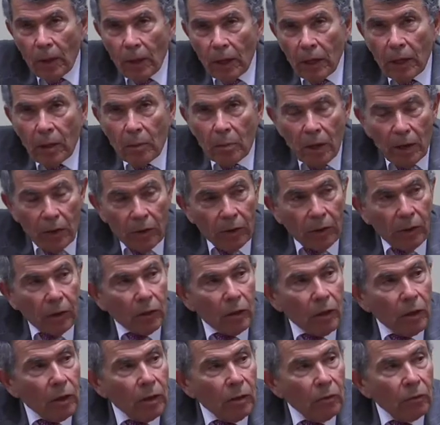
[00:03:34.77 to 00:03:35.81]
in America
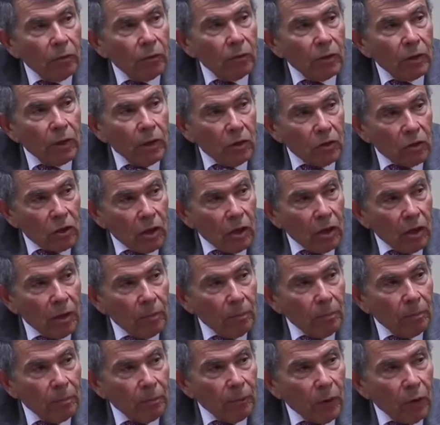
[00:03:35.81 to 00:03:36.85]
of
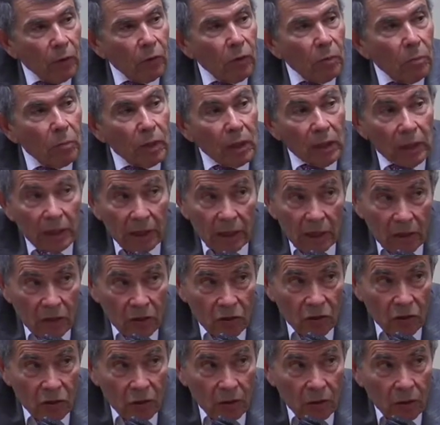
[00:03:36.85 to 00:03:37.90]
Islam, of the Middle
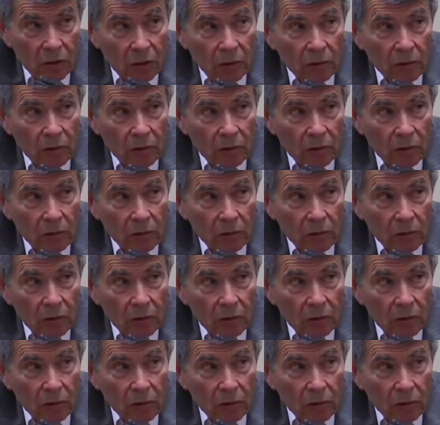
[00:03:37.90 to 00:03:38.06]
East,